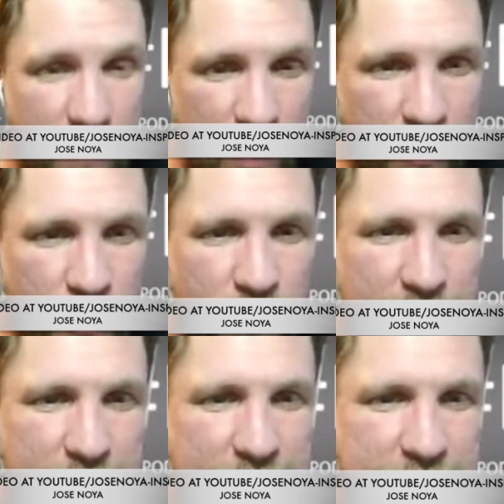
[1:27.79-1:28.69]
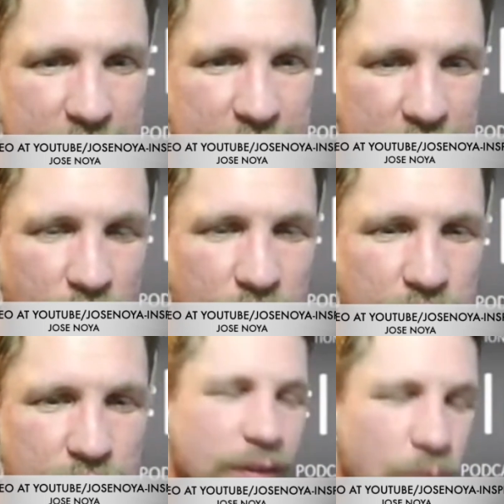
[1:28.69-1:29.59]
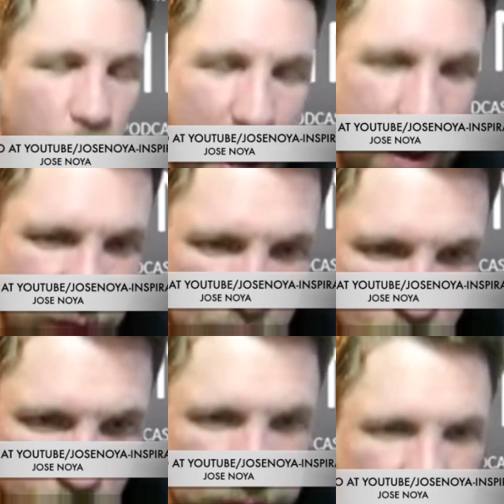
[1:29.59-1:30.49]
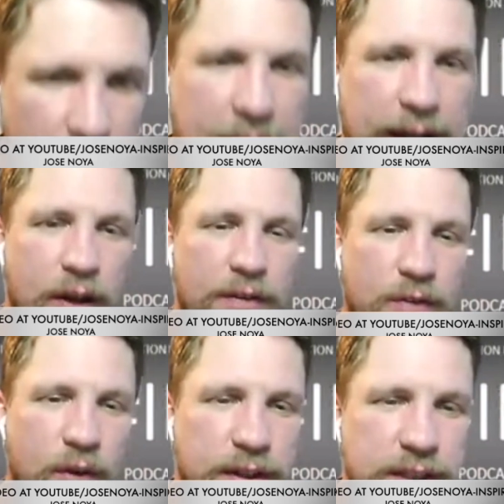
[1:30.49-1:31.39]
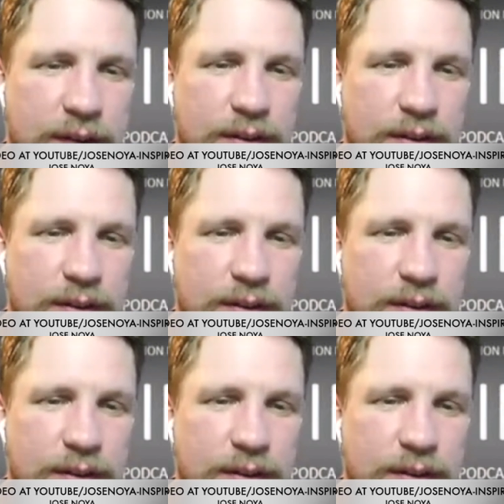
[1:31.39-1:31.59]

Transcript: And I do think it's in that kind of whatever it looks like, that kind of volunteering